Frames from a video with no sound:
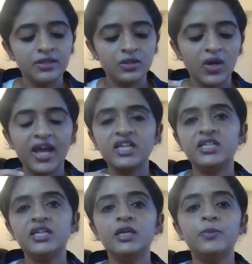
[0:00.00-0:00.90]
So
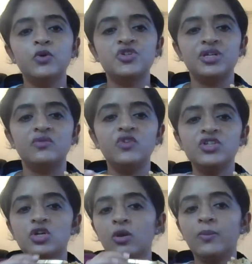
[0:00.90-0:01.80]
anterior portion,
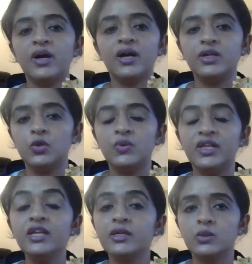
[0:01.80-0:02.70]
which all part you will
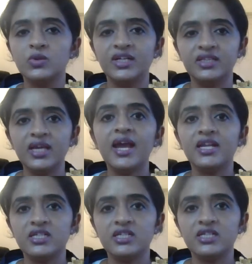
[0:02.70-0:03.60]
include in the
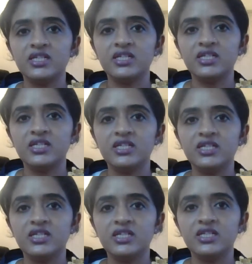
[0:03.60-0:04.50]
anterior portion?
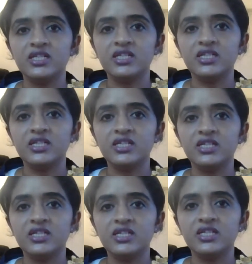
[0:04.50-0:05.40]
Anterior portion, it
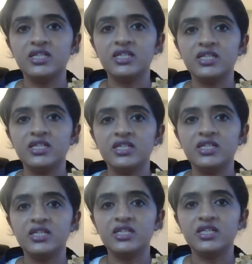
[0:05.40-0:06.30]
is actually,
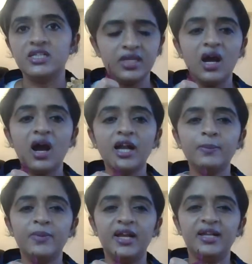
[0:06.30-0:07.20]
this is the hard
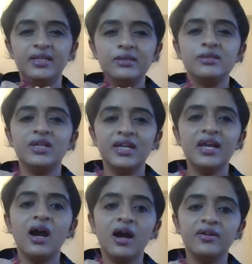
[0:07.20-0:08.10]
palate. It is really
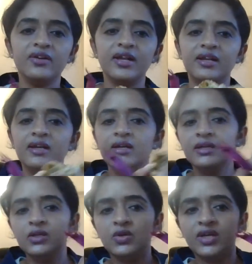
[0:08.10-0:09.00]
hard, right?
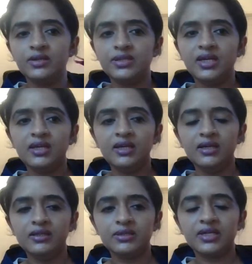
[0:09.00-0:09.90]
You can see
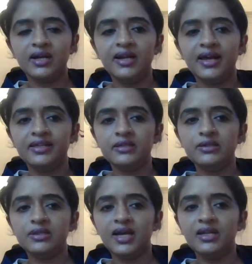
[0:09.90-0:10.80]
the skull like
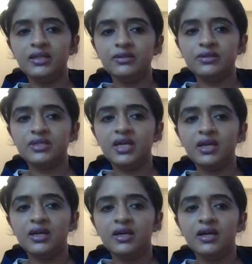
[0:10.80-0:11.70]
this, and this is the
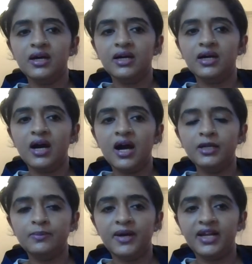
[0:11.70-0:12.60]

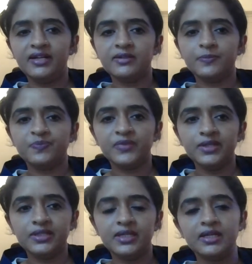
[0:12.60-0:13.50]
hard palate,
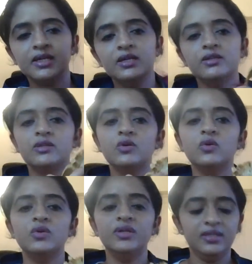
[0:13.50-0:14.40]
isn't it? So